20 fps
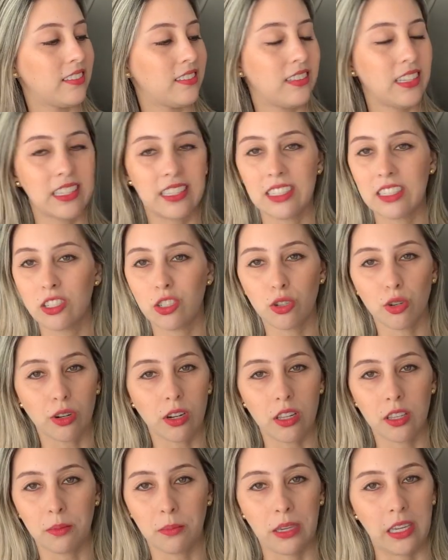This is
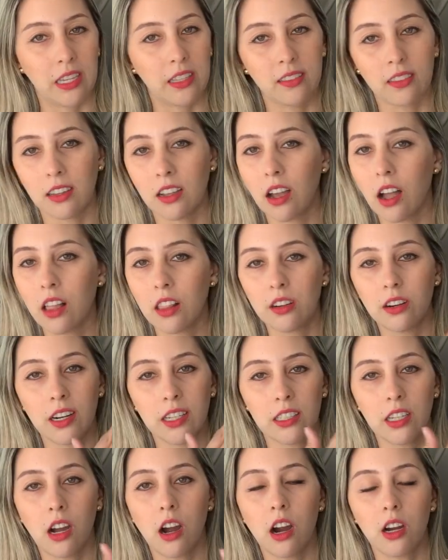totally me. The color
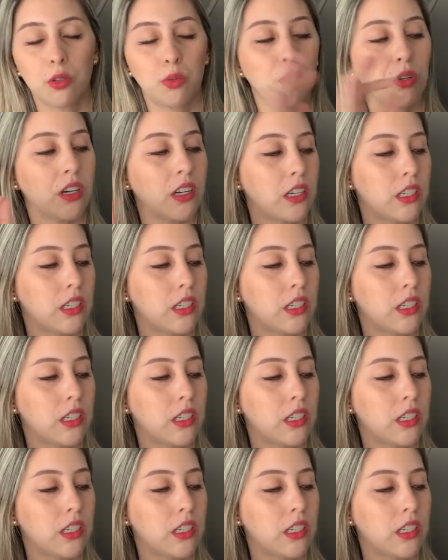and the hardware